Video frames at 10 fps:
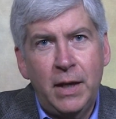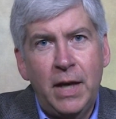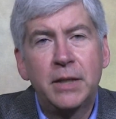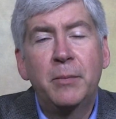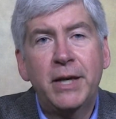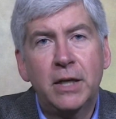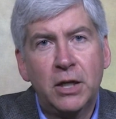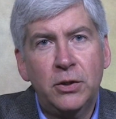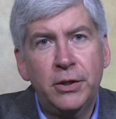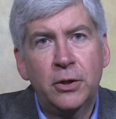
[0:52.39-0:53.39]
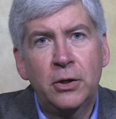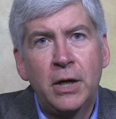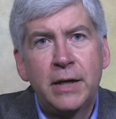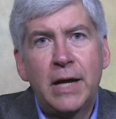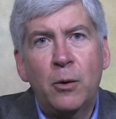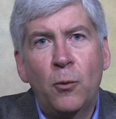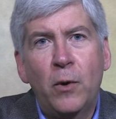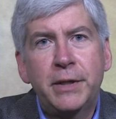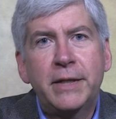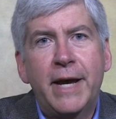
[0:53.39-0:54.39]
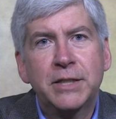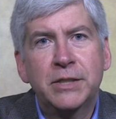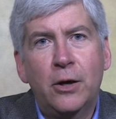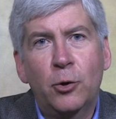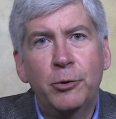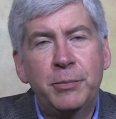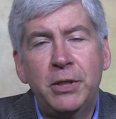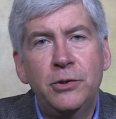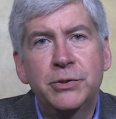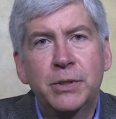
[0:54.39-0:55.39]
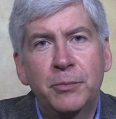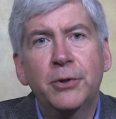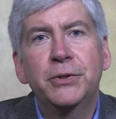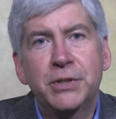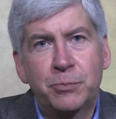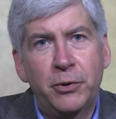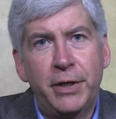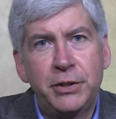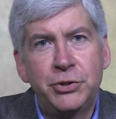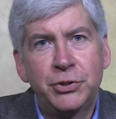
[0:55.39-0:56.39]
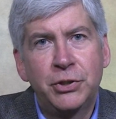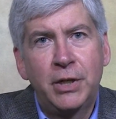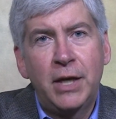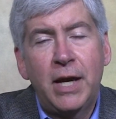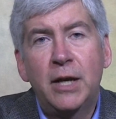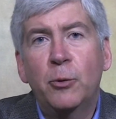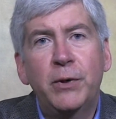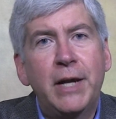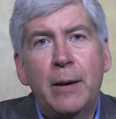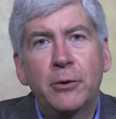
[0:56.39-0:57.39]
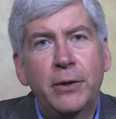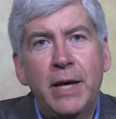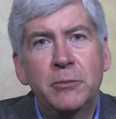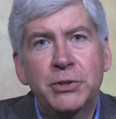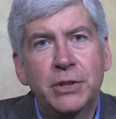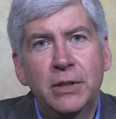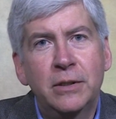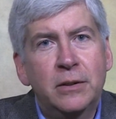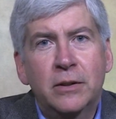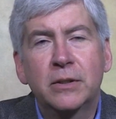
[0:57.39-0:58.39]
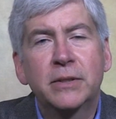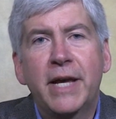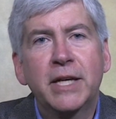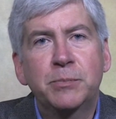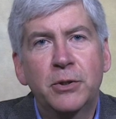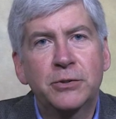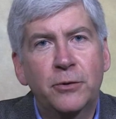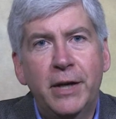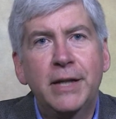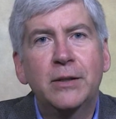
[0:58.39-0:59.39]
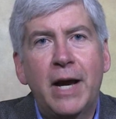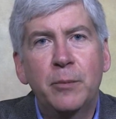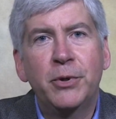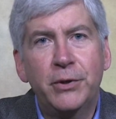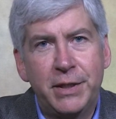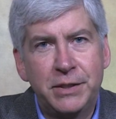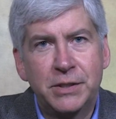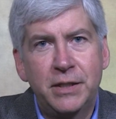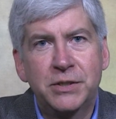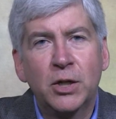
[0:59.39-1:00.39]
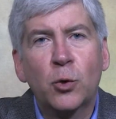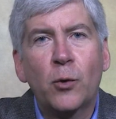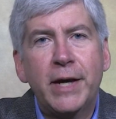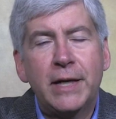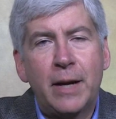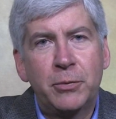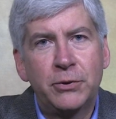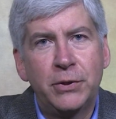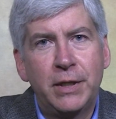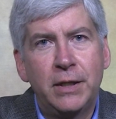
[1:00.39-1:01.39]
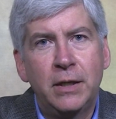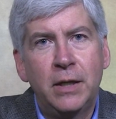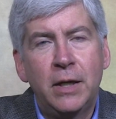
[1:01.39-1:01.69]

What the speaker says: And to make it clear, not one tax dollar would be used to build this bridge, and it wouldn't obligate Michigan taxpayers for any liabilities. It's a great opportunity.